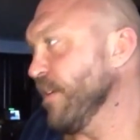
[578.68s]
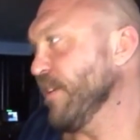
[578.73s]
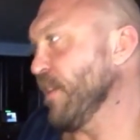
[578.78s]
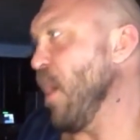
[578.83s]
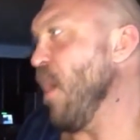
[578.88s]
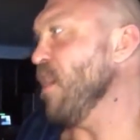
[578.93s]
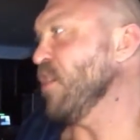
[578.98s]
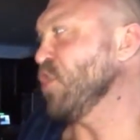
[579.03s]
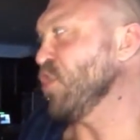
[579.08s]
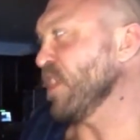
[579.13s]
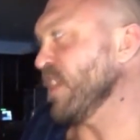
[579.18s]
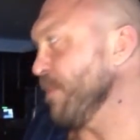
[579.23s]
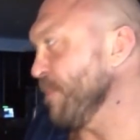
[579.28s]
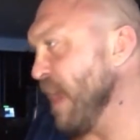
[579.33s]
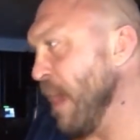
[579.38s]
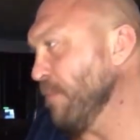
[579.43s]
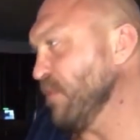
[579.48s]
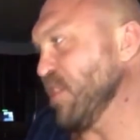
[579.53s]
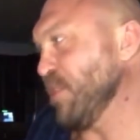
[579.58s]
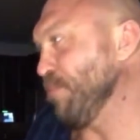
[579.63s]
Talk shit to
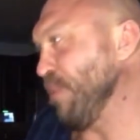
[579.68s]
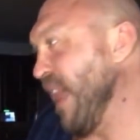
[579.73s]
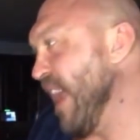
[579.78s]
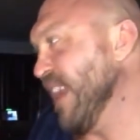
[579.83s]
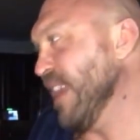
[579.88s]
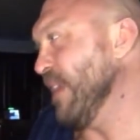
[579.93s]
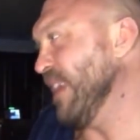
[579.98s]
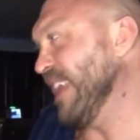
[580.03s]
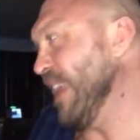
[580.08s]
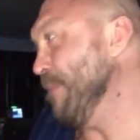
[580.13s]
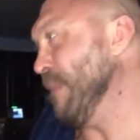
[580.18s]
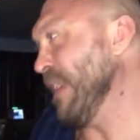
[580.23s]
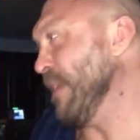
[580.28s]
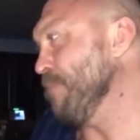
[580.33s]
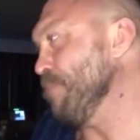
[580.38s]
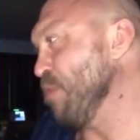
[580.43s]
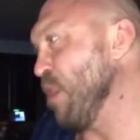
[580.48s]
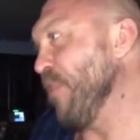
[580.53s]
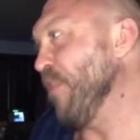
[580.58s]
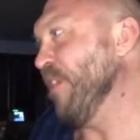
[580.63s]
me. I'm just playing a
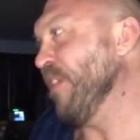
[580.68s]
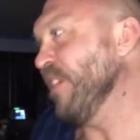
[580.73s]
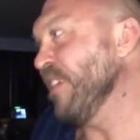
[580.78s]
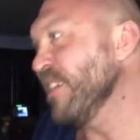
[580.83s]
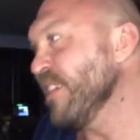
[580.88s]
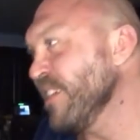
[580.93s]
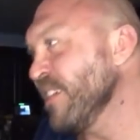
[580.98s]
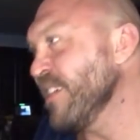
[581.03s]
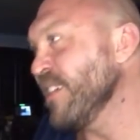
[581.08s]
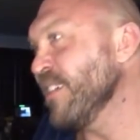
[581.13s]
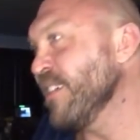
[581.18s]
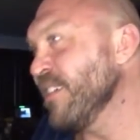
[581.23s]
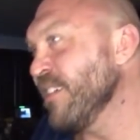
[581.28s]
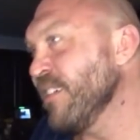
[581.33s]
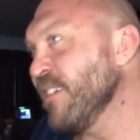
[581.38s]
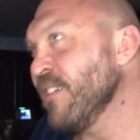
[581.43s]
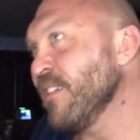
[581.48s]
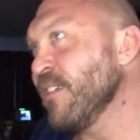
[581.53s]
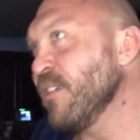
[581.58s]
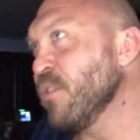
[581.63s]
gimmick, brother.
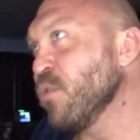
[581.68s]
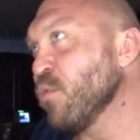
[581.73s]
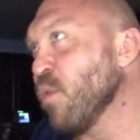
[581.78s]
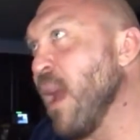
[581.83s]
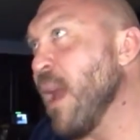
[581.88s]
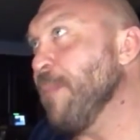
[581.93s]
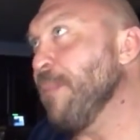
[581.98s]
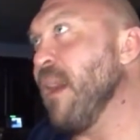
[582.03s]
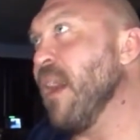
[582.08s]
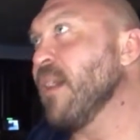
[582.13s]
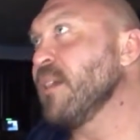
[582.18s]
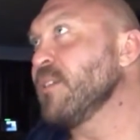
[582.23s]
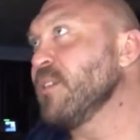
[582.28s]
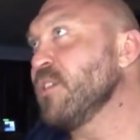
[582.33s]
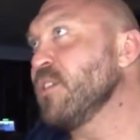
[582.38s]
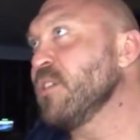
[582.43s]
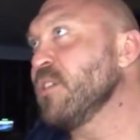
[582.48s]
Rybotch.